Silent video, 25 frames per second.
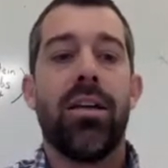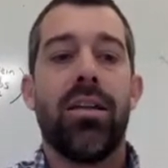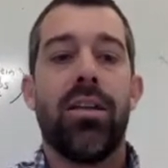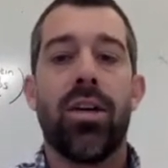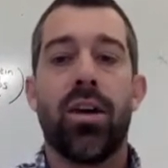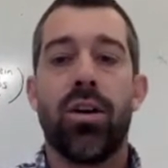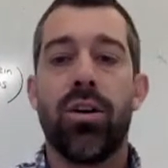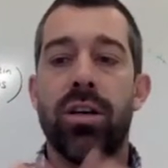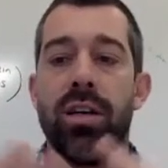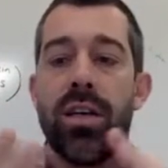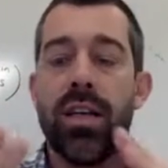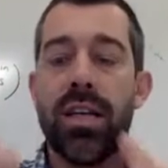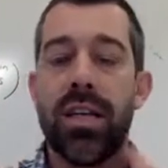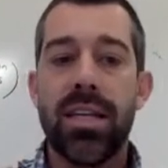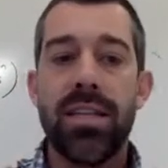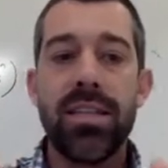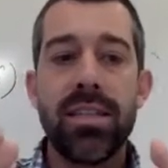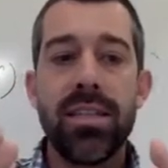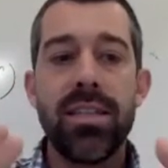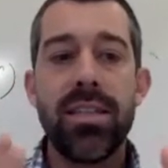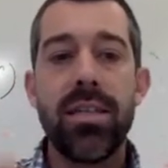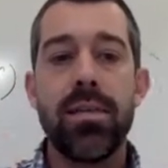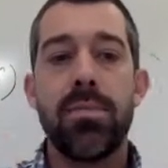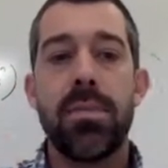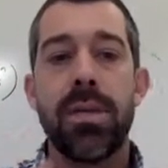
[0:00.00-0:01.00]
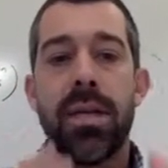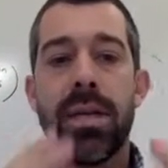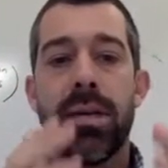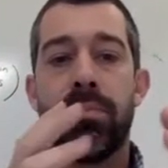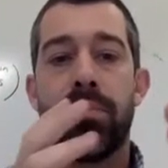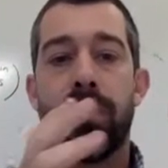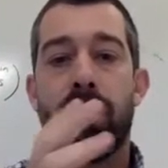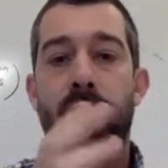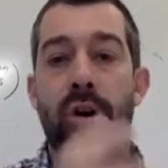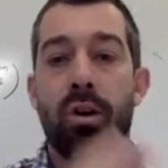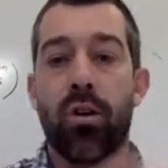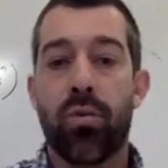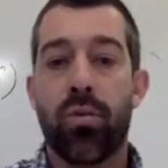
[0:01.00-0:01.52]
There needs to be
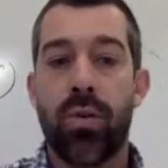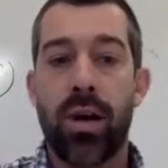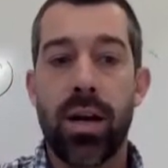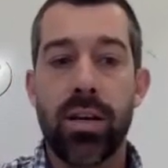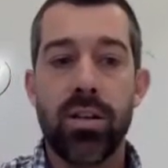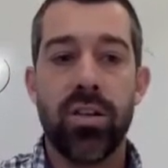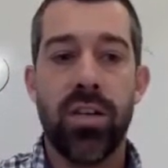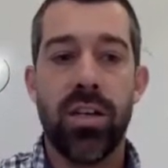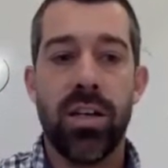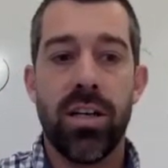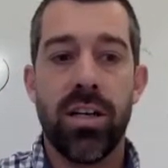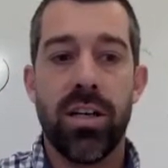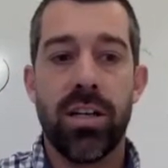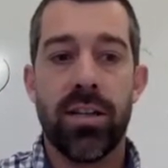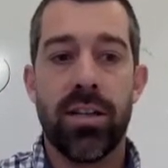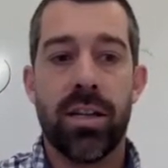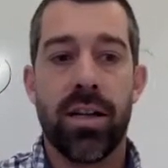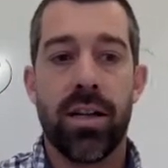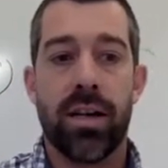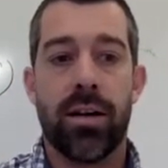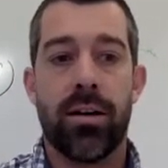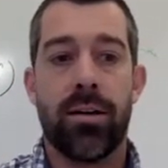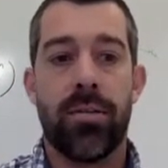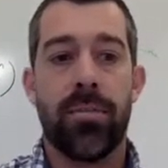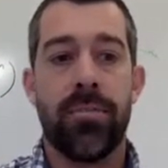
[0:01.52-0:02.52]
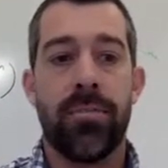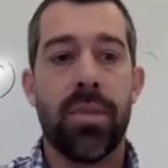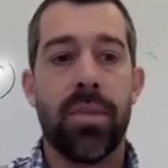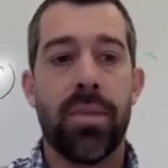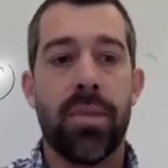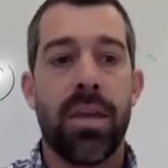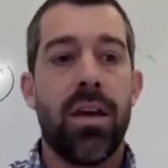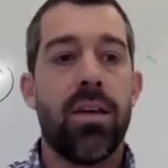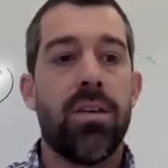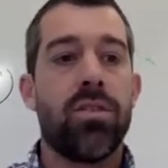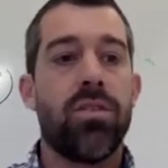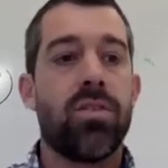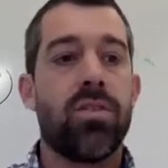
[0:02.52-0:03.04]
progression in there
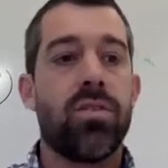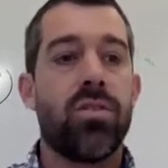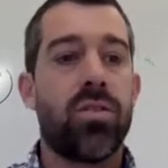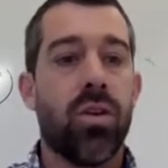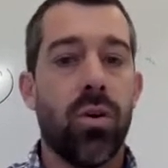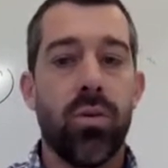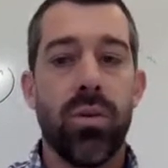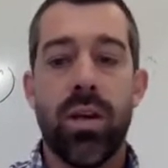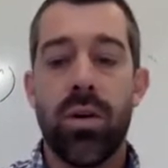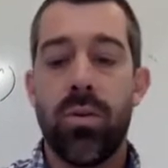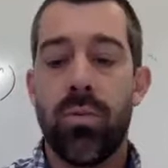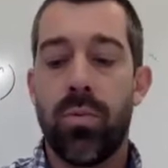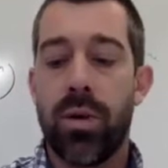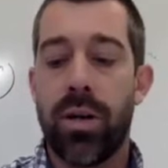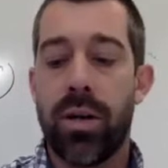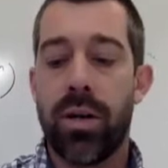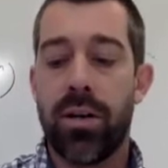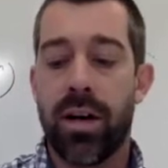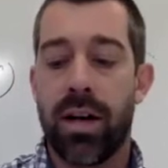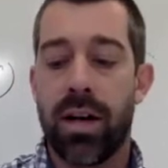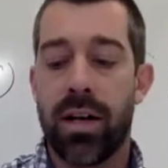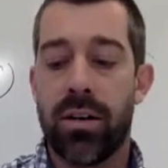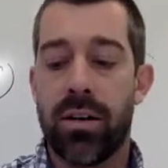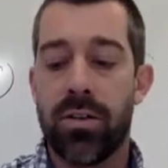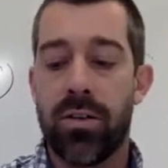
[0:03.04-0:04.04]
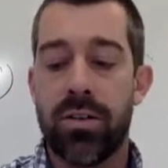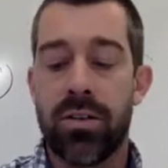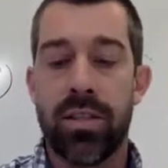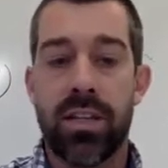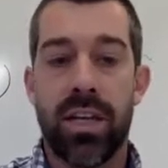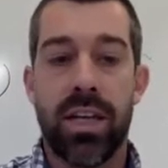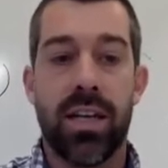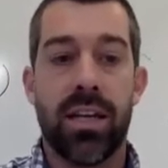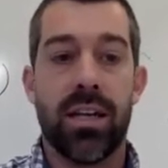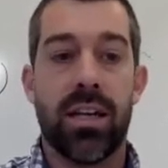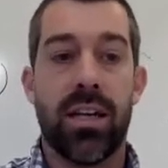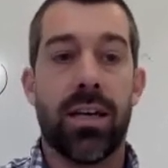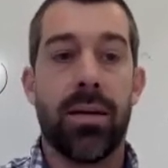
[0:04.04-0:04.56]
so that we're
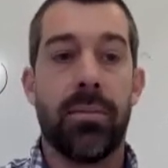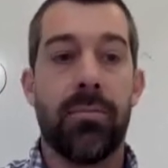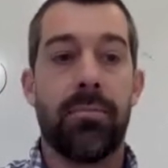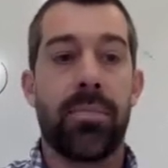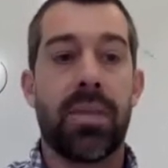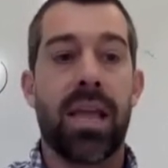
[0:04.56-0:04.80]
understanding